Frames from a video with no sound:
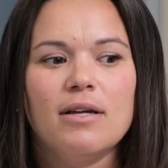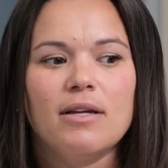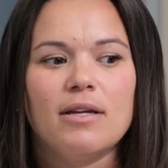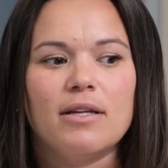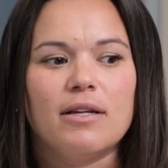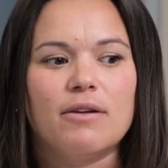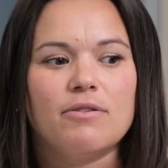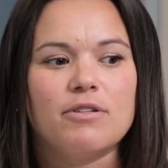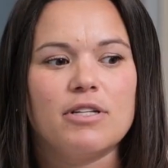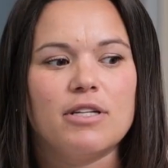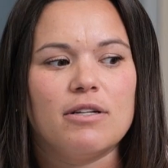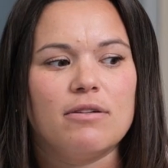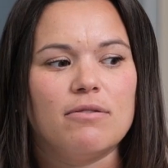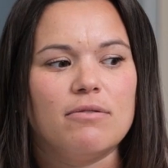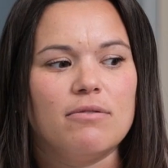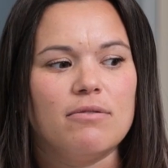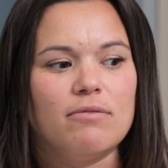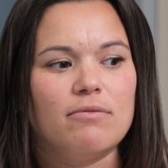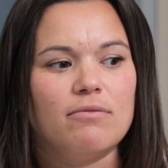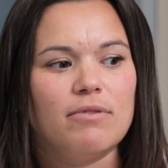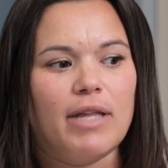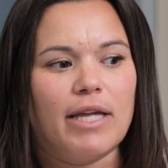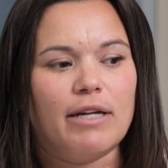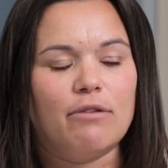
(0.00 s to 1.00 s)
you know,
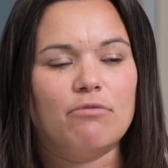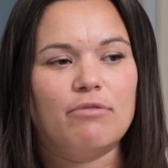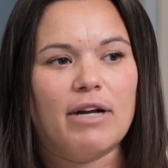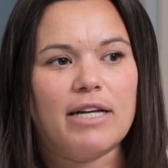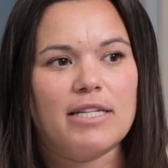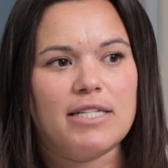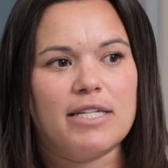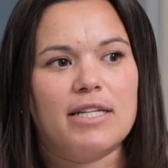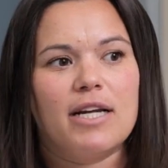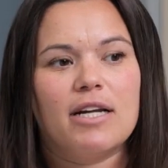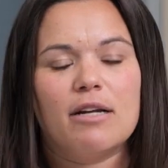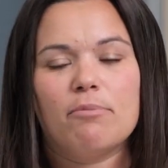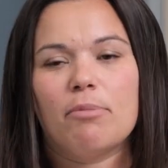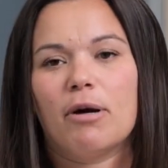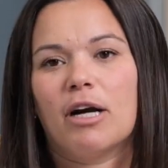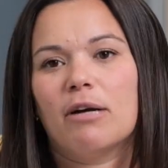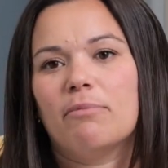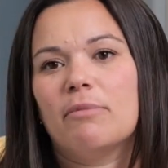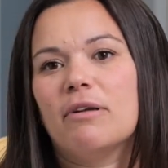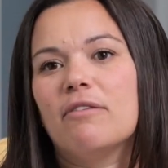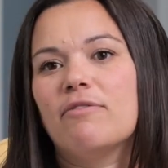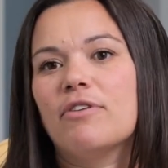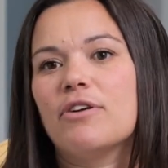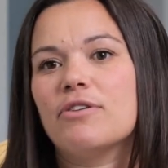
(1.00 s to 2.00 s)
to like renting an
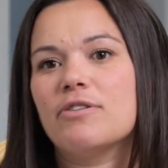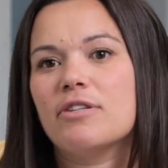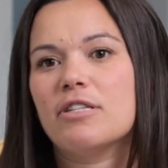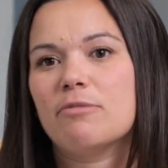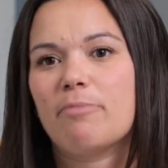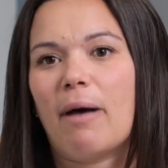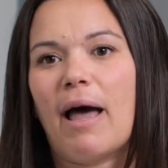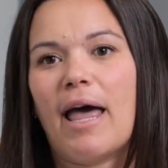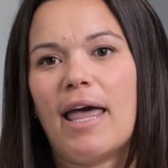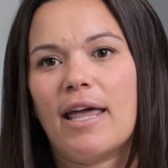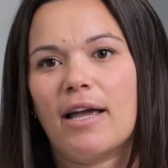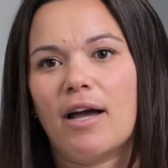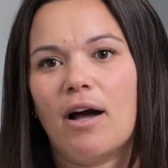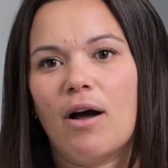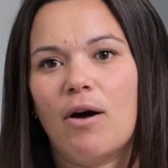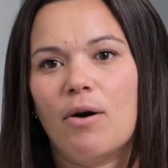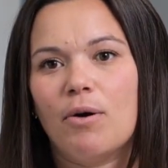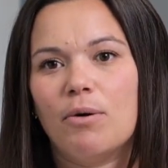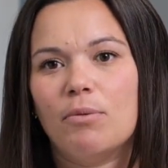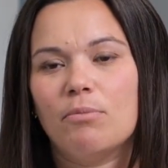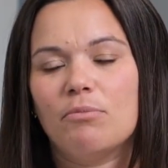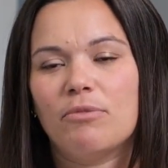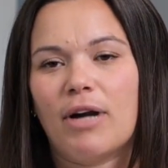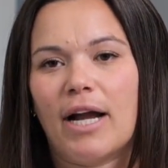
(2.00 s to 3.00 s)
apartment versus buying a
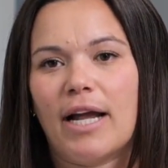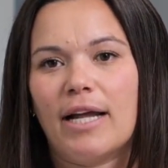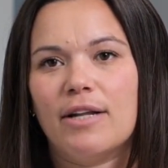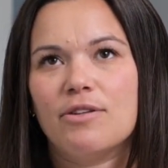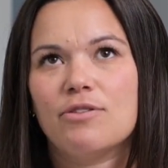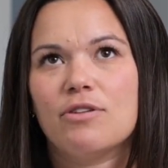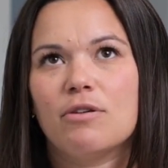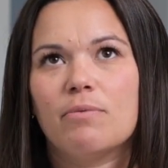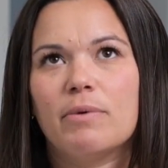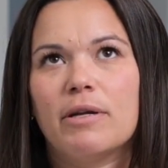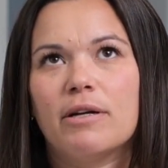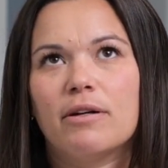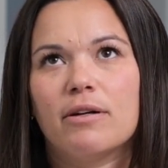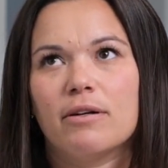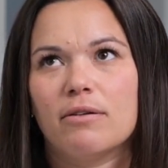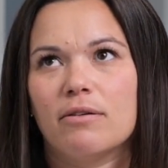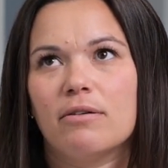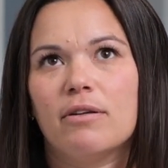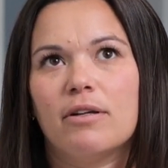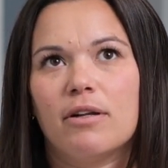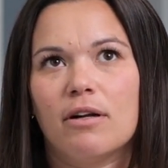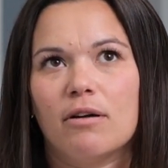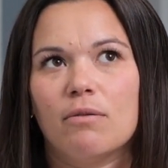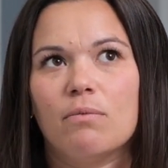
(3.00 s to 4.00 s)
home, right? So we are,
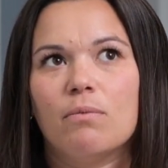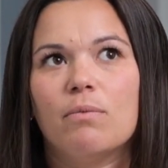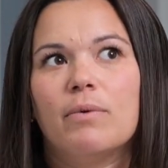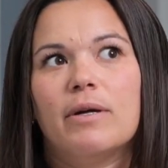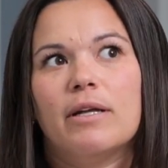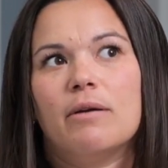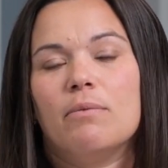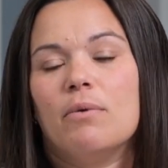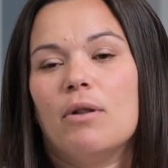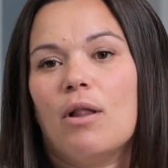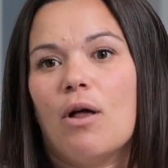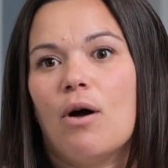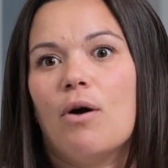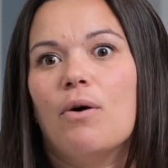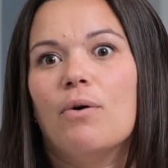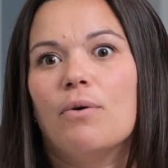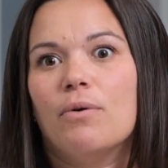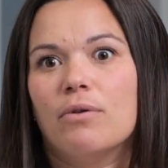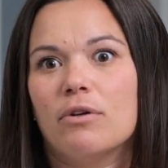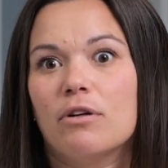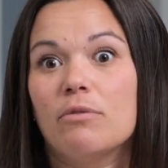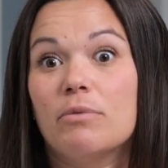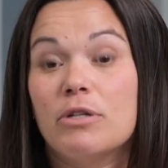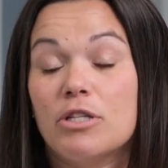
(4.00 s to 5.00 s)
you know, we will
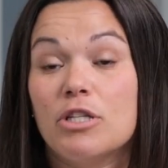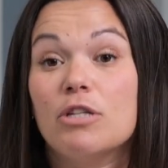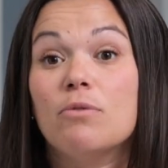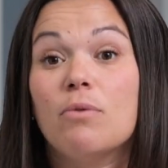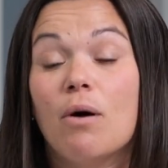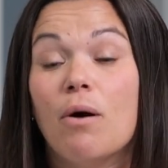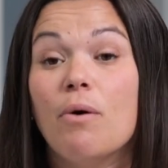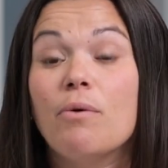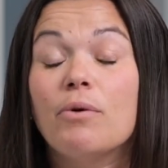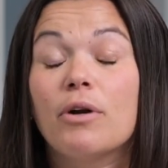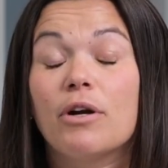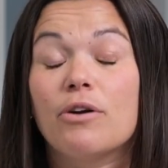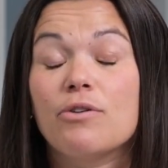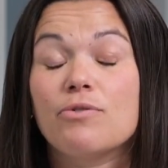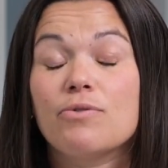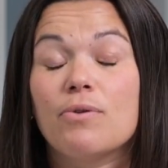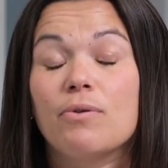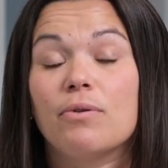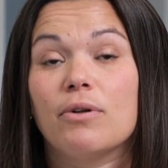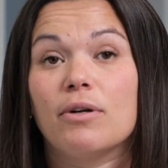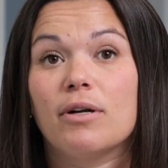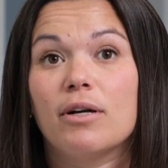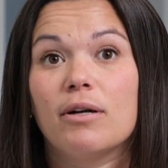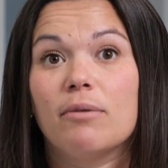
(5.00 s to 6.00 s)
own or we do own our
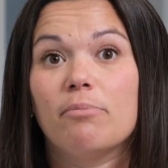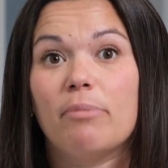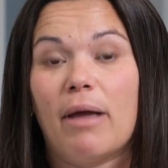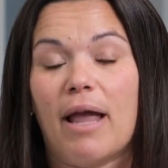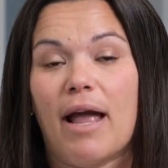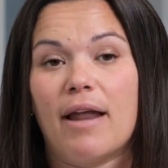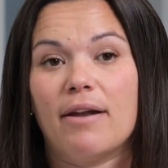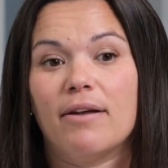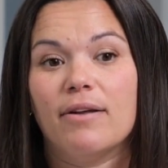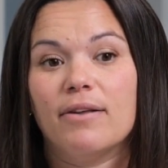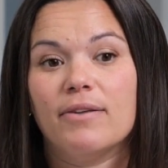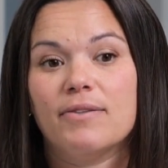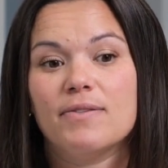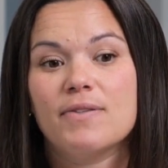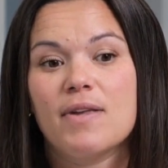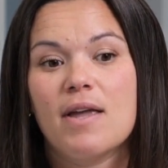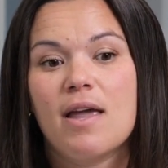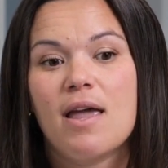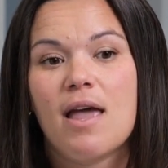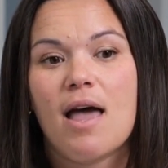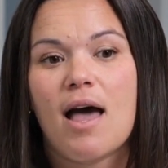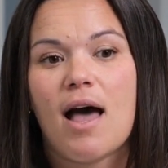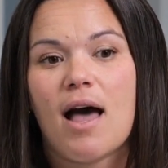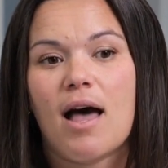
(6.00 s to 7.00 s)
solar panels
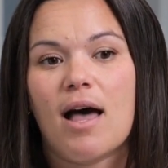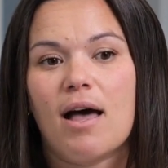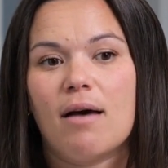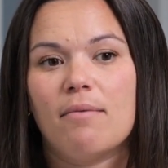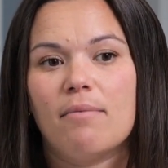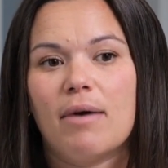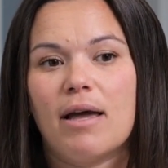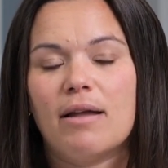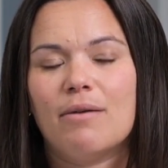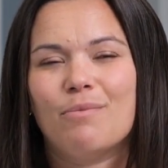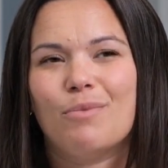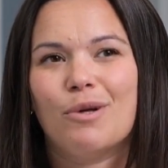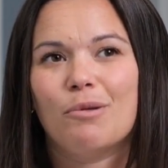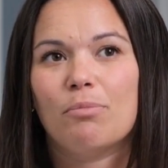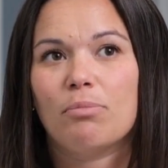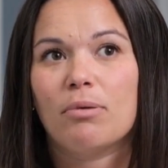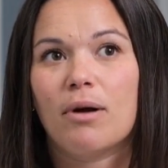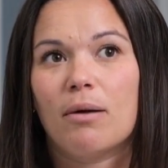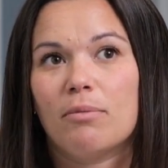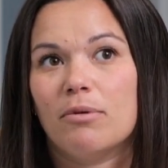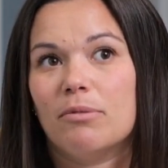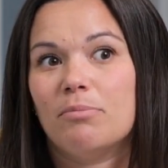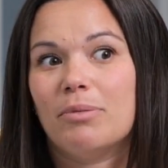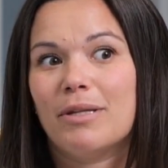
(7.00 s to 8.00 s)
um, and we'll
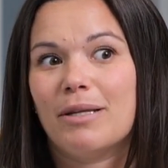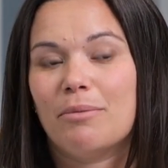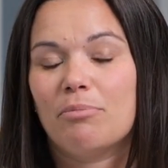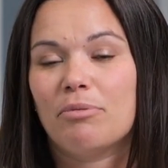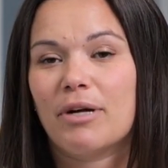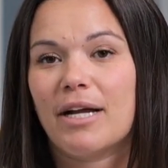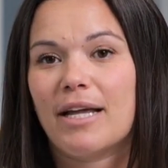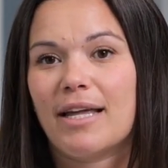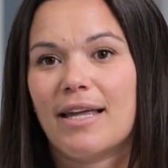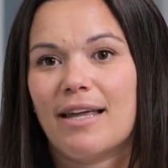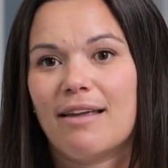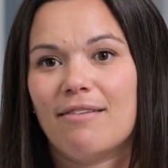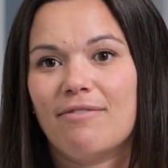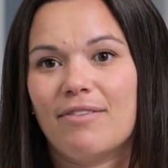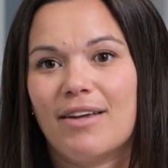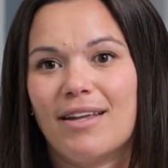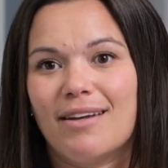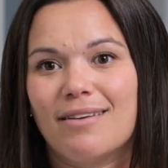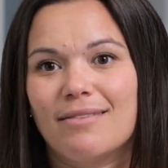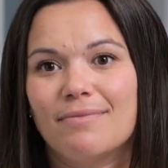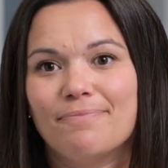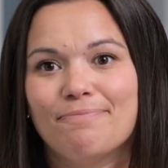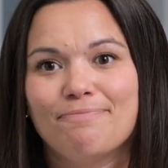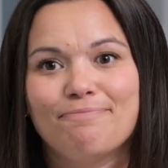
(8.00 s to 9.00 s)
probably break
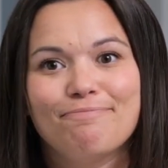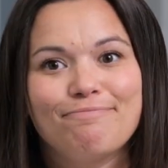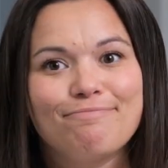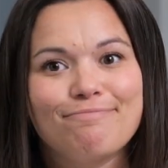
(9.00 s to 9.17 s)
even